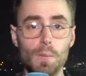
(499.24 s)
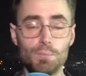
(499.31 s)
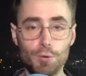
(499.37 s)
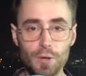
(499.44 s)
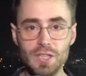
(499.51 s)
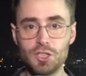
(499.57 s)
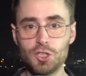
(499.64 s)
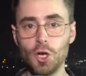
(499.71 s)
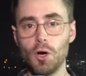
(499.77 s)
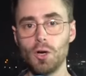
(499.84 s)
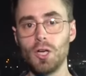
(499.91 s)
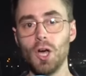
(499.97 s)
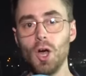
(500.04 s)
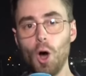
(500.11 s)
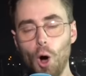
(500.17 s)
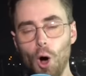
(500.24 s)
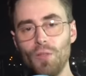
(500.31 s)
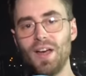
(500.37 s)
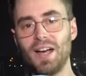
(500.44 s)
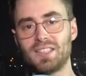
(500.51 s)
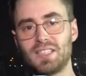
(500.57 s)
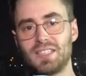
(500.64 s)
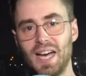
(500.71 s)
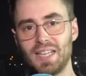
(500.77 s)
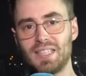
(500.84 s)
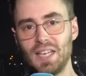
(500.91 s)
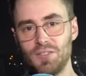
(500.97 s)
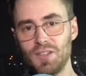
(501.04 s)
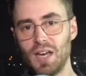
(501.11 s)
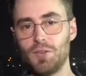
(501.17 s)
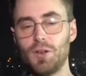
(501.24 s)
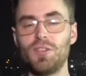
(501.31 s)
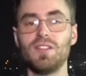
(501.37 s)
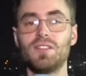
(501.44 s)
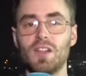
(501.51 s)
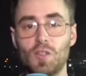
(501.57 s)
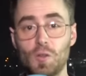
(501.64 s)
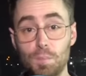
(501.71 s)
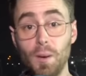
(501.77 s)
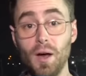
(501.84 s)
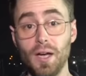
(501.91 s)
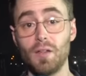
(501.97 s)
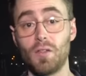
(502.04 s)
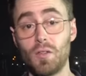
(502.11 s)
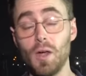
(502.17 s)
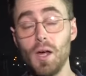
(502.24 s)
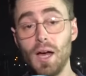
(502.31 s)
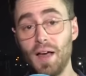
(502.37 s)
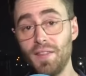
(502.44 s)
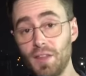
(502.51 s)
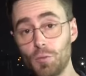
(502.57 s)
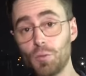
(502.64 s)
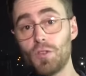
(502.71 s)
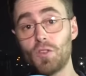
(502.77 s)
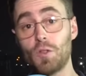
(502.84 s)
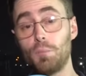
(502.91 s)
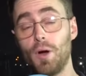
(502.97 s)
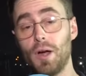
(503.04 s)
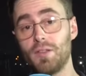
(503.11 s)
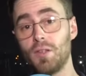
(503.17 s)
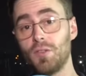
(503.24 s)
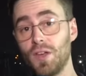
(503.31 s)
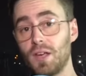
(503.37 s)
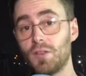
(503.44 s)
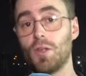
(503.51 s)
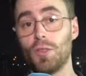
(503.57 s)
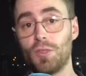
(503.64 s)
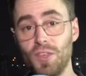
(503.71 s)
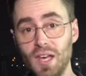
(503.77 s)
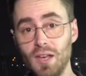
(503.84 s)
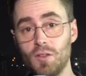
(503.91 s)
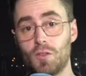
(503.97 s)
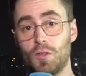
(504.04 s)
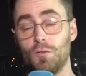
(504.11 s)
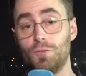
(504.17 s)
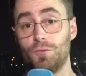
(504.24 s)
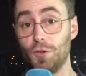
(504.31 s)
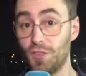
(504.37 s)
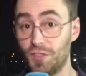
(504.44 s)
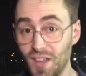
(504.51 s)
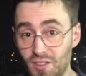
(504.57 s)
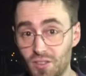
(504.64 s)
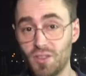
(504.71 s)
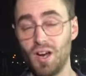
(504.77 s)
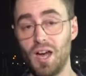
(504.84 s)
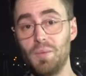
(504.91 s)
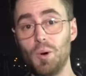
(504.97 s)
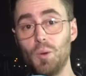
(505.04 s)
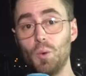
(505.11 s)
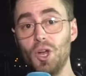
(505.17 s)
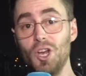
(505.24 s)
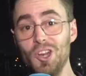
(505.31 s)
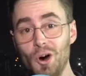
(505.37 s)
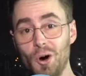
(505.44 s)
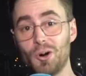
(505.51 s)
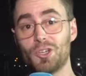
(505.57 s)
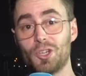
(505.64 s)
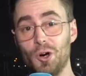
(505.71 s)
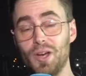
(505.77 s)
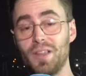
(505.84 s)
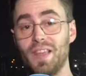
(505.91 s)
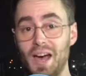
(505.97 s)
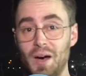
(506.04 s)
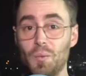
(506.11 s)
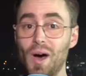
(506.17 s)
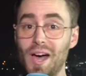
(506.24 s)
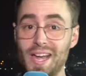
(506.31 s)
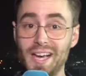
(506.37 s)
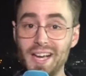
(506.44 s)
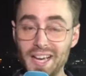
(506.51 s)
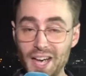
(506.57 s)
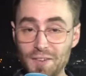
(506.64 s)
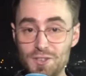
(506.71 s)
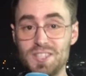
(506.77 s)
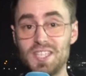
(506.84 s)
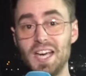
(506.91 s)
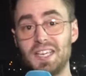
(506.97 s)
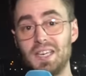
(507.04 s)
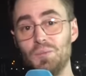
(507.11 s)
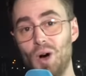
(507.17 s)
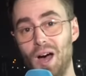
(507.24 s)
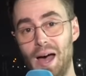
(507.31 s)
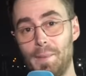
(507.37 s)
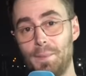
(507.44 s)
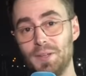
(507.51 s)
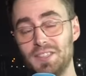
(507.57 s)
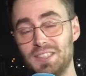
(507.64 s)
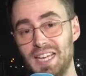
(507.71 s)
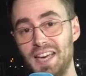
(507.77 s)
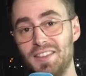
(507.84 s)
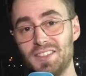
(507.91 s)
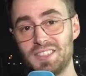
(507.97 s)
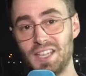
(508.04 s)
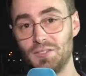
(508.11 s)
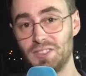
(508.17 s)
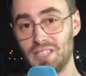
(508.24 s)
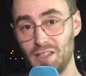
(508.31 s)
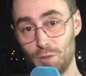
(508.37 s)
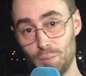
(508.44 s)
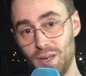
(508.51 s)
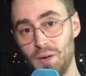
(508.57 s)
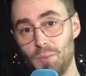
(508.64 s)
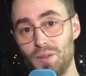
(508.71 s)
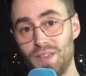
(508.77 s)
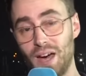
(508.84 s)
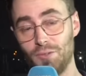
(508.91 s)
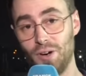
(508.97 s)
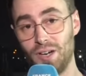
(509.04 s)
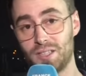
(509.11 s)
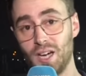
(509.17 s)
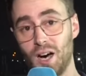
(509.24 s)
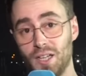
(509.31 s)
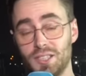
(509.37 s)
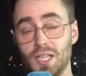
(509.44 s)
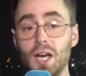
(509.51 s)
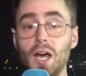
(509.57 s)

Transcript: pretty strong on that attack, giving everything despite, and this was the surprising thing, is that things for this time were not going their way. If you're taking what happens in the seventeenth minute with that red card,